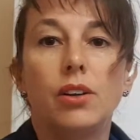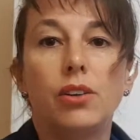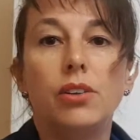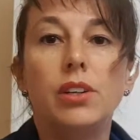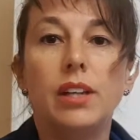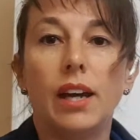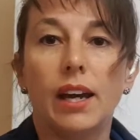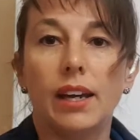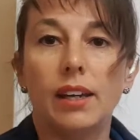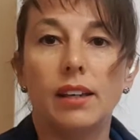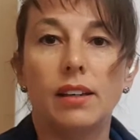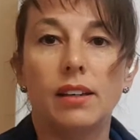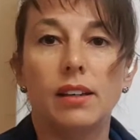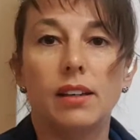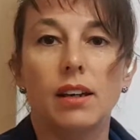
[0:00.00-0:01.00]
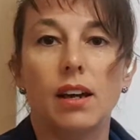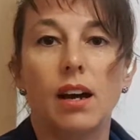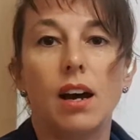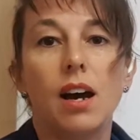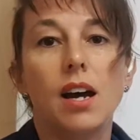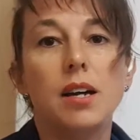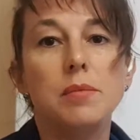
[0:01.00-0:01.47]
Good day,
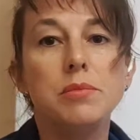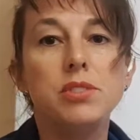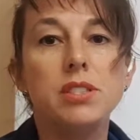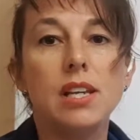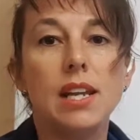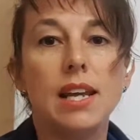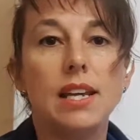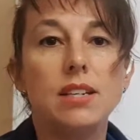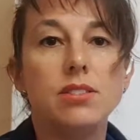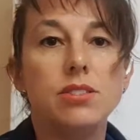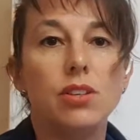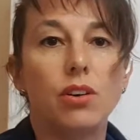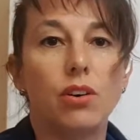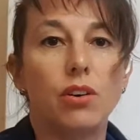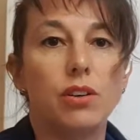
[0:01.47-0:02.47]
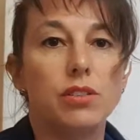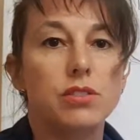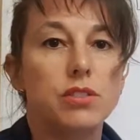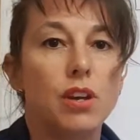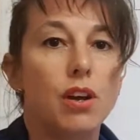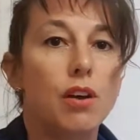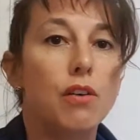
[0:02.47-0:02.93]
I'm Celeste de
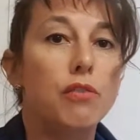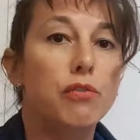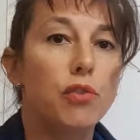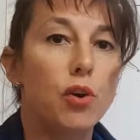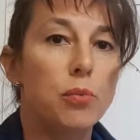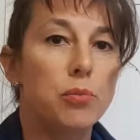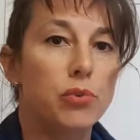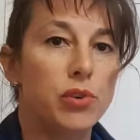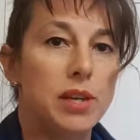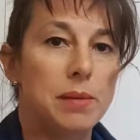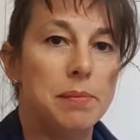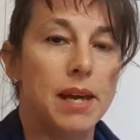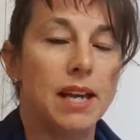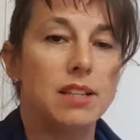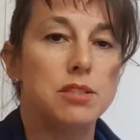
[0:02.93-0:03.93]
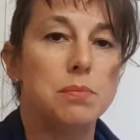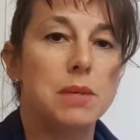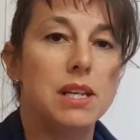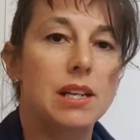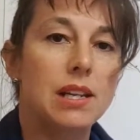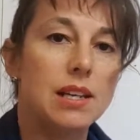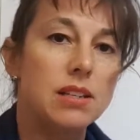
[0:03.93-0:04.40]
Haas from Remax
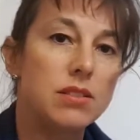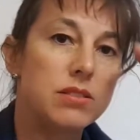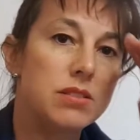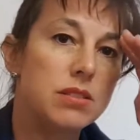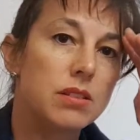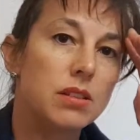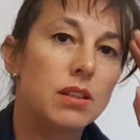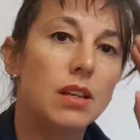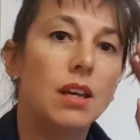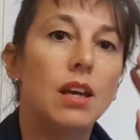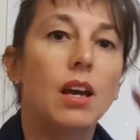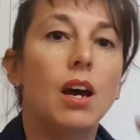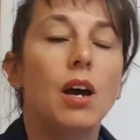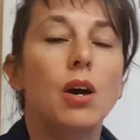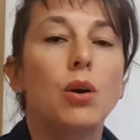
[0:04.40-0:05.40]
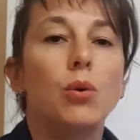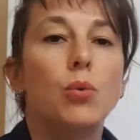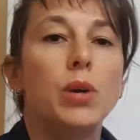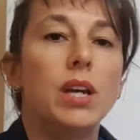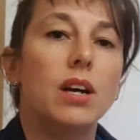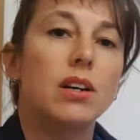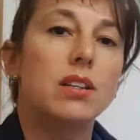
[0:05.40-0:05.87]
Midlands.
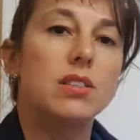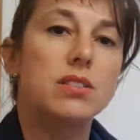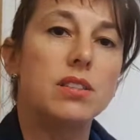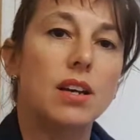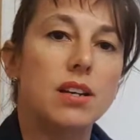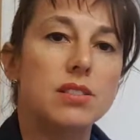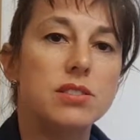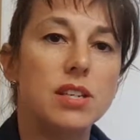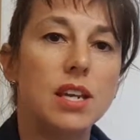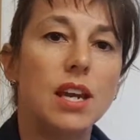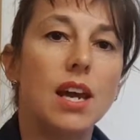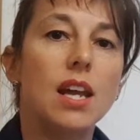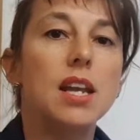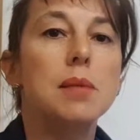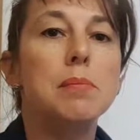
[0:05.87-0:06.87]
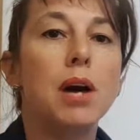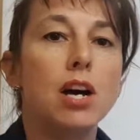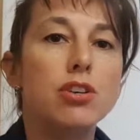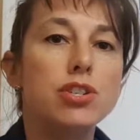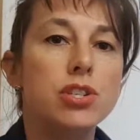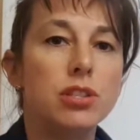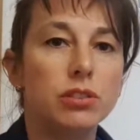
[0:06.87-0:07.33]
We are discussing an
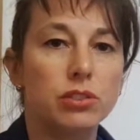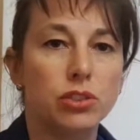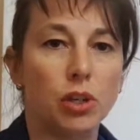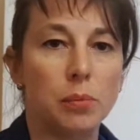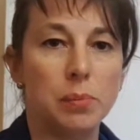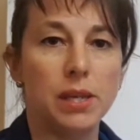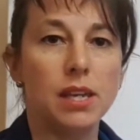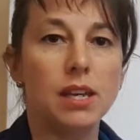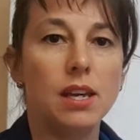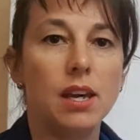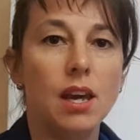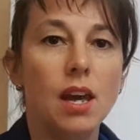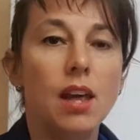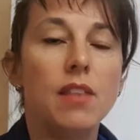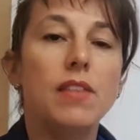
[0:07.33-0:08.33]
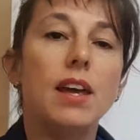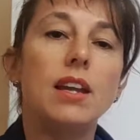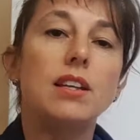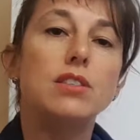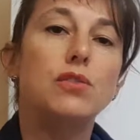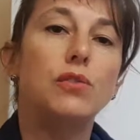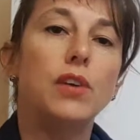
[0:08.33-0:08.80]
emotional topic that
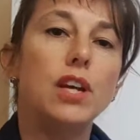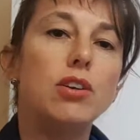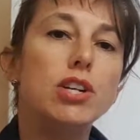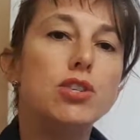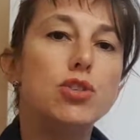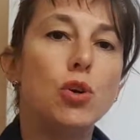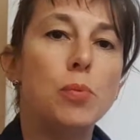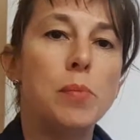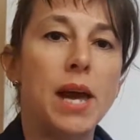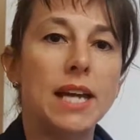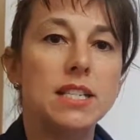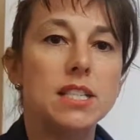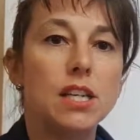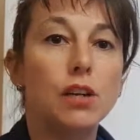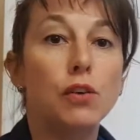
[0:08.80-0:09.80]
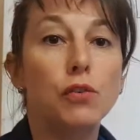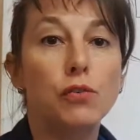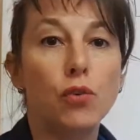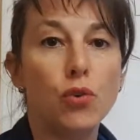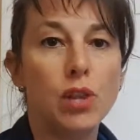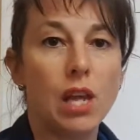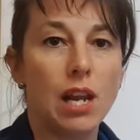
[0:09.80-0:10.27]
is very traumatic
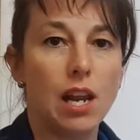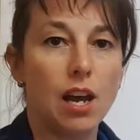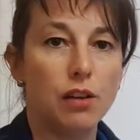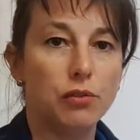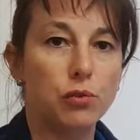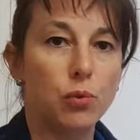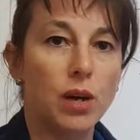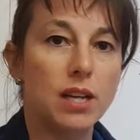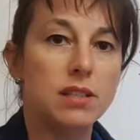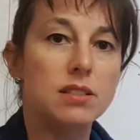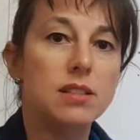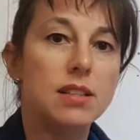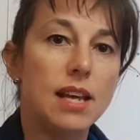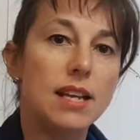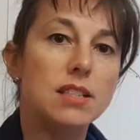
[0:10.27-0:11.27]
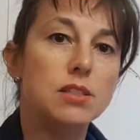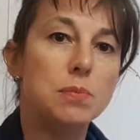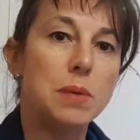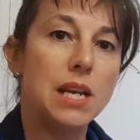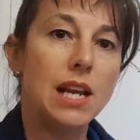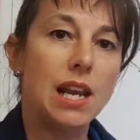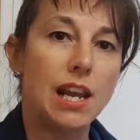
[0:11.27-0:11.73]
for the loved one that's
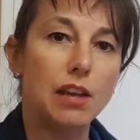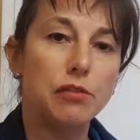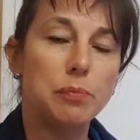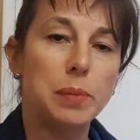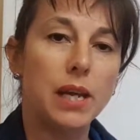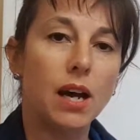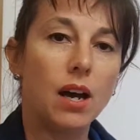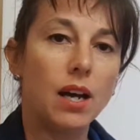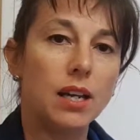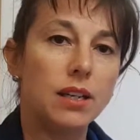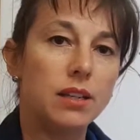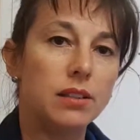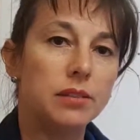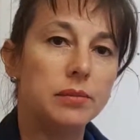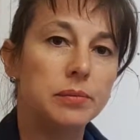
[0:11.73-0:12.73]
been left behind.